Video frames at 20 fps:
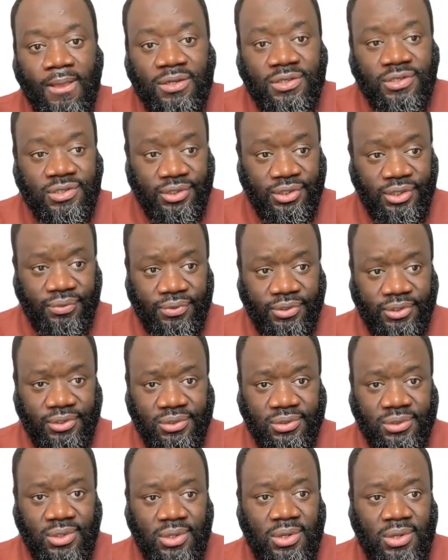
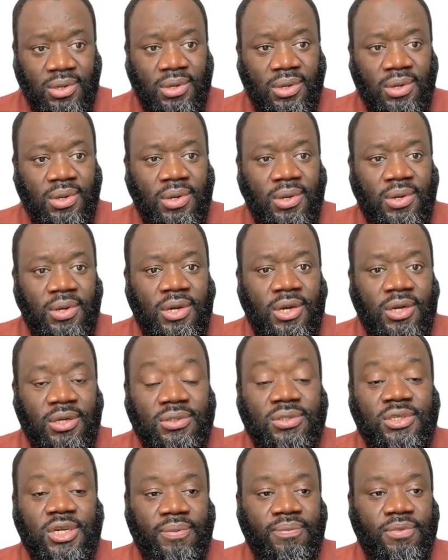series
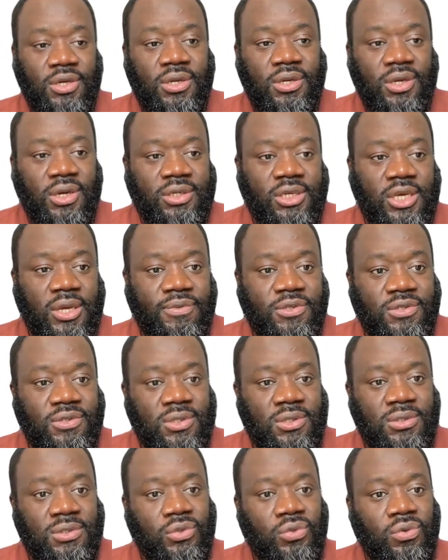time
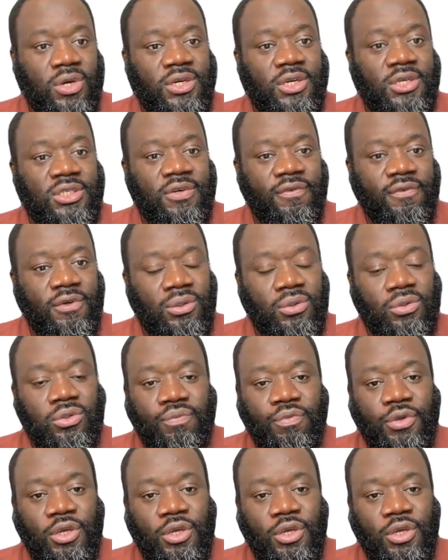instance. So an interval could